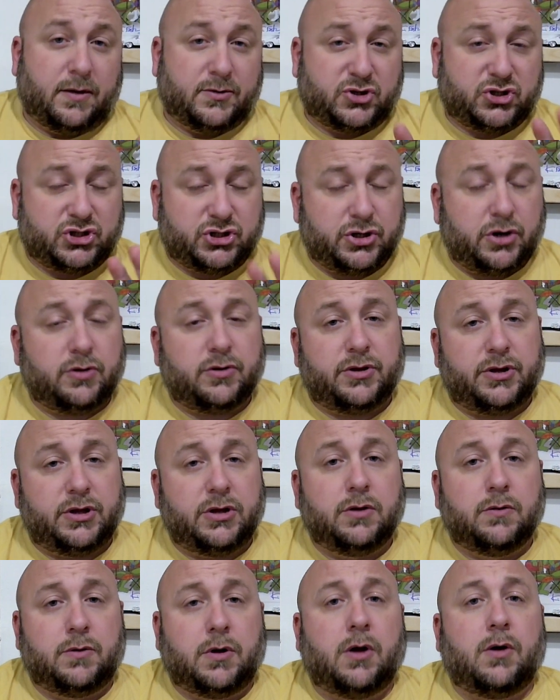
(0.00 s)
surely
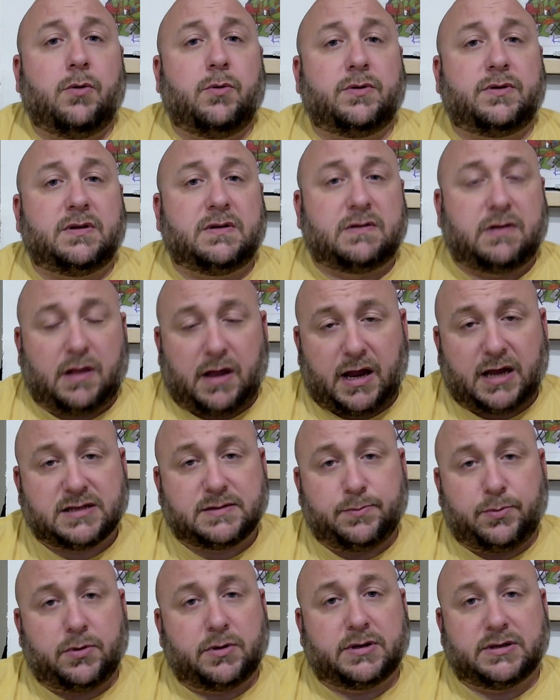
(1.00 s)
you know what this last
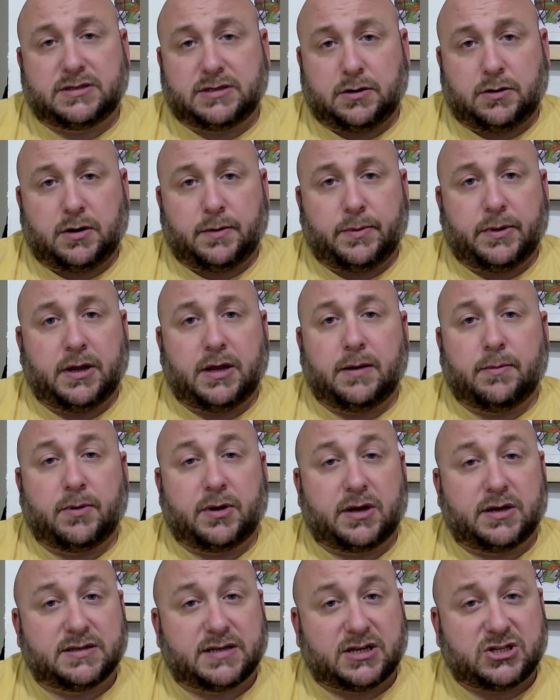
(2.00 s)
book is going to be,
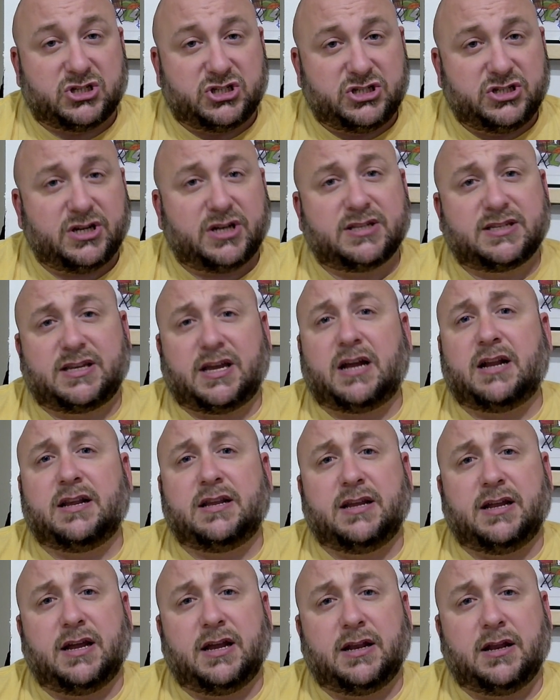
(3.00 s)
because I just got it
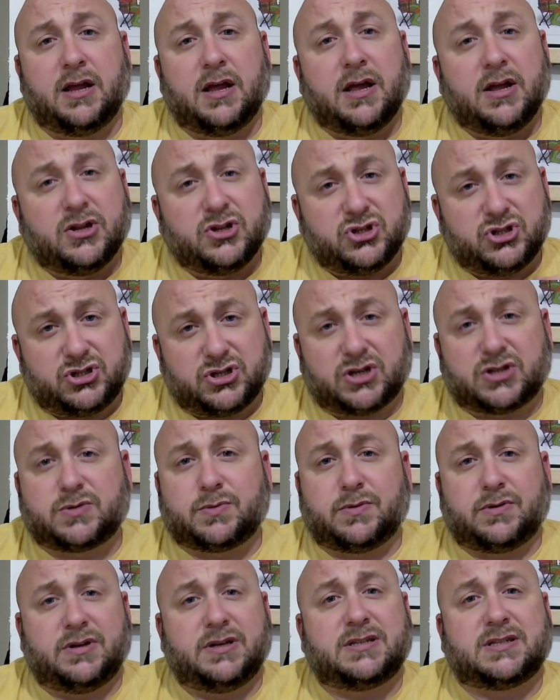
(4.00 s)
in, just
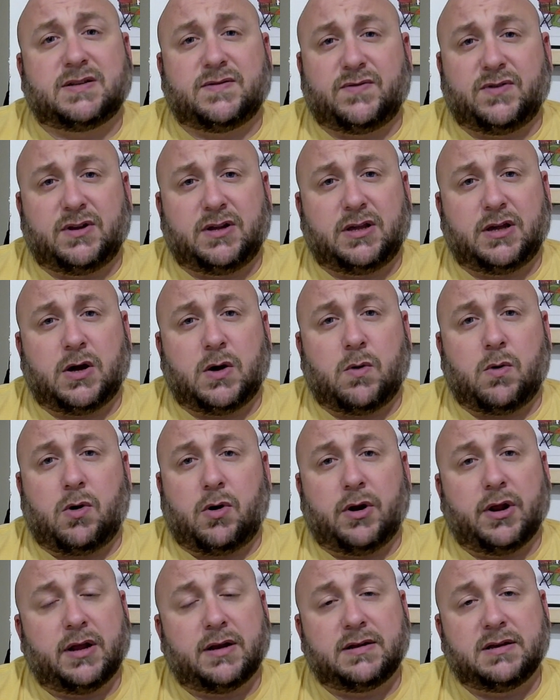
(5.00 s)
released a video
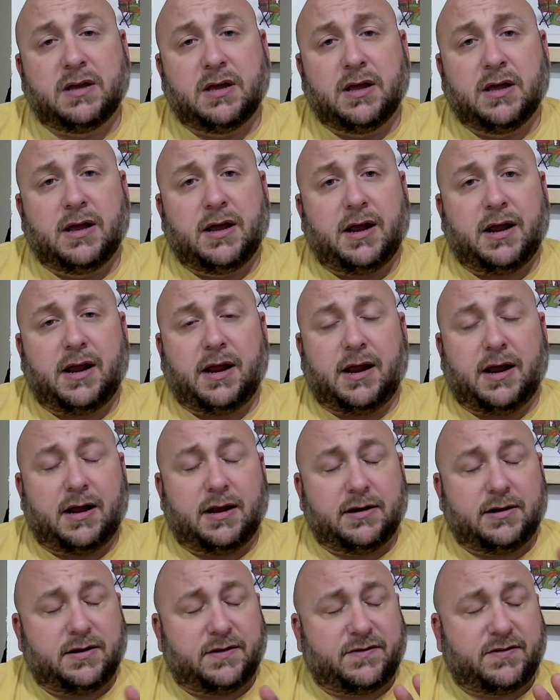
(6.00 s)
on it,
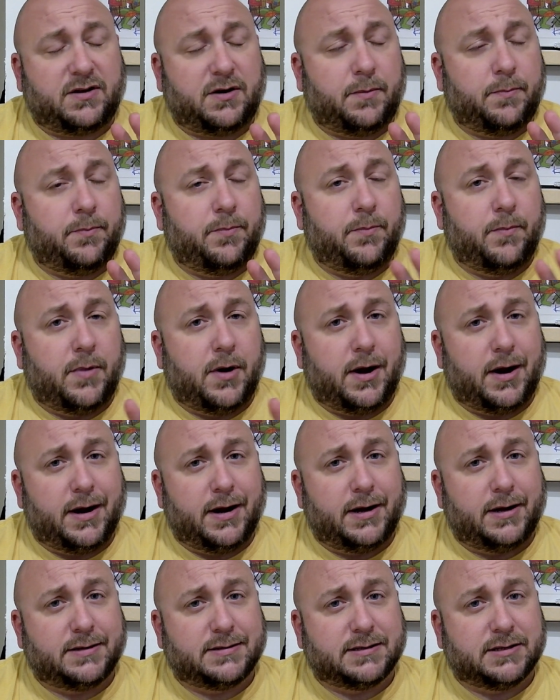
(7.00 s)
and it's an
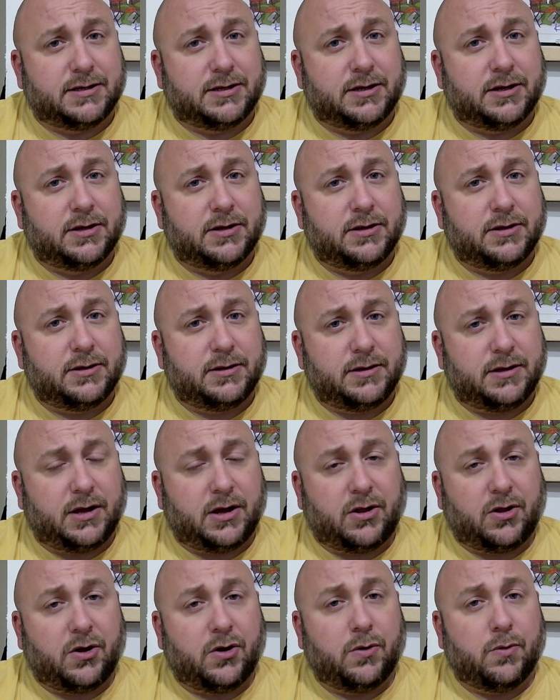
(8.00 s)
amazing
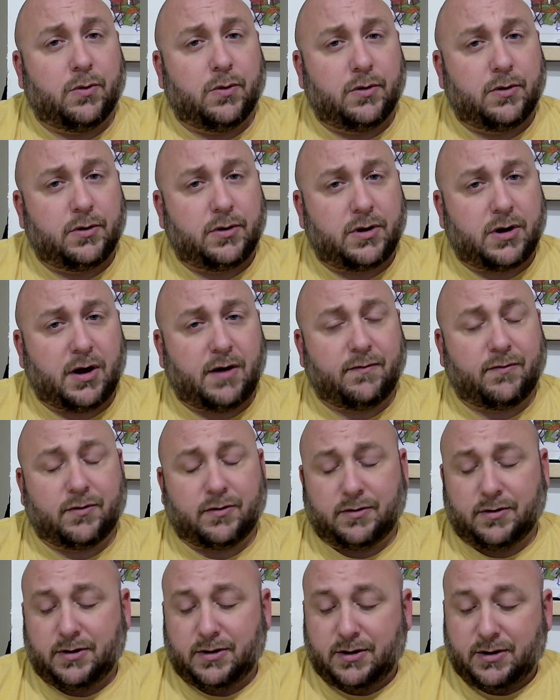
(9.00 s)
yellow cover.
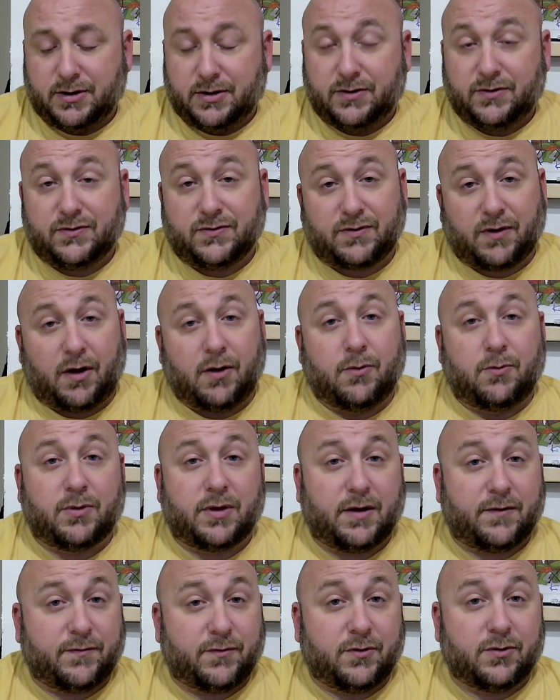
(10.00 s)
So,
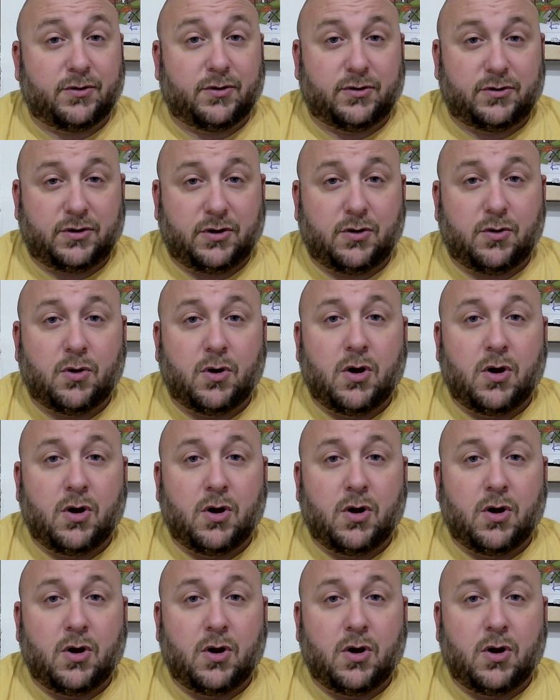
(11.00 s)
without further ado,